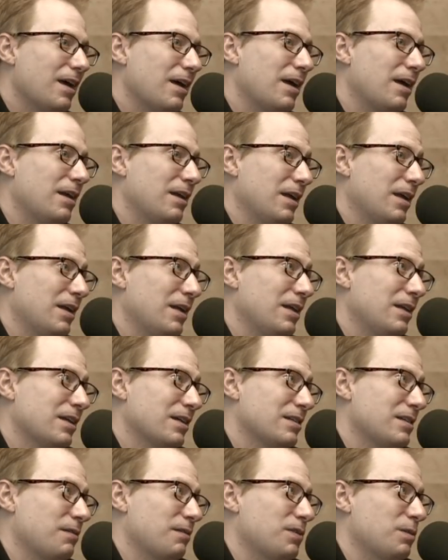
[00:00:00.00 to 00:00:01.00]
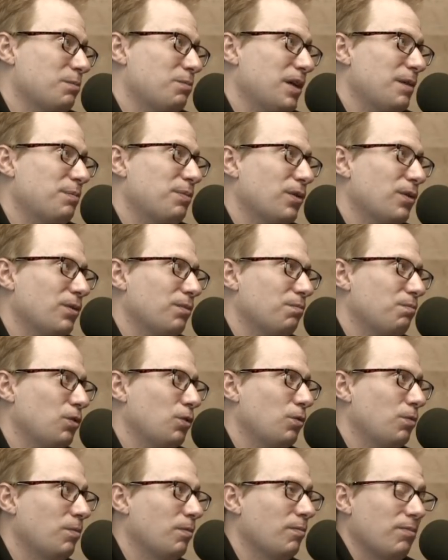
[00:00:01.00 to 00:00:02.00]
And he does have some people
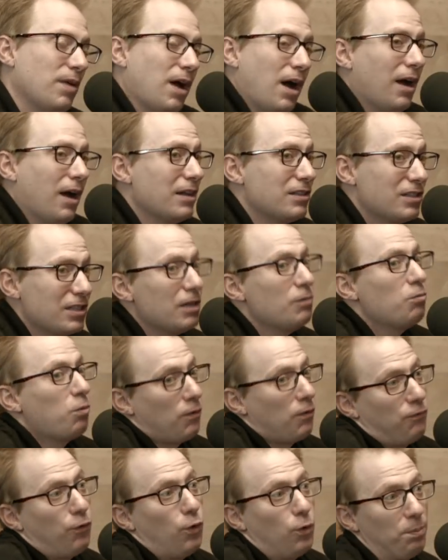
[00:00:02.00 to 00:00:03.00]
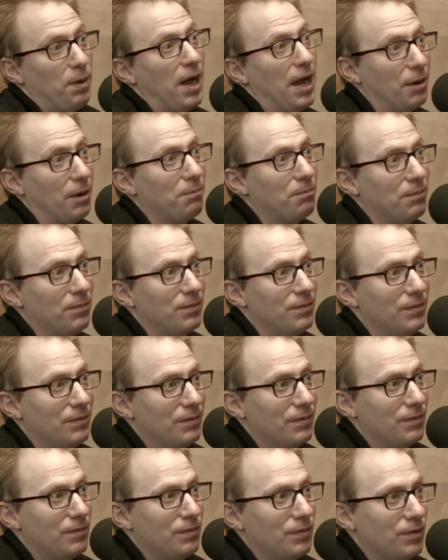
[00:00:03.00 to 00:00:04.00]
who honestly were fooled by him.
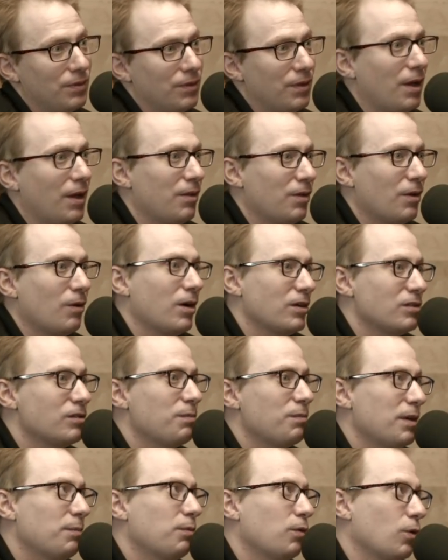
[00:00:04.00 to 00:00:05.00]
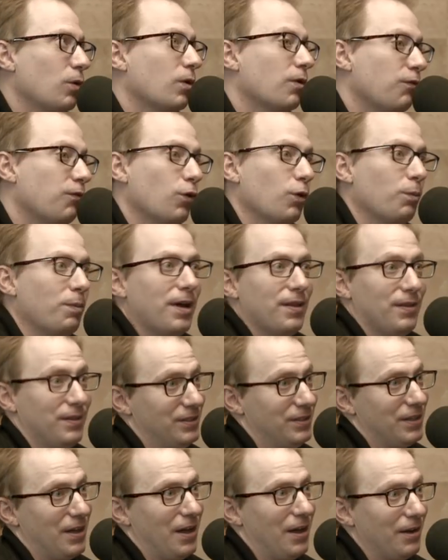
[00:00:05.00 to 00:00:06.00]
Mm-hmm. There are some people who are fooled by
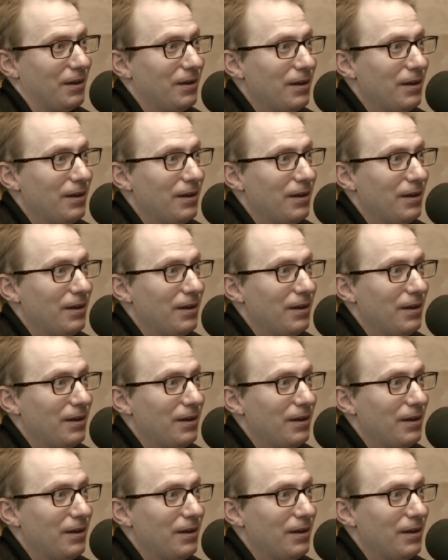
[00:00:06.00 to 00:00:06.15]
this guy.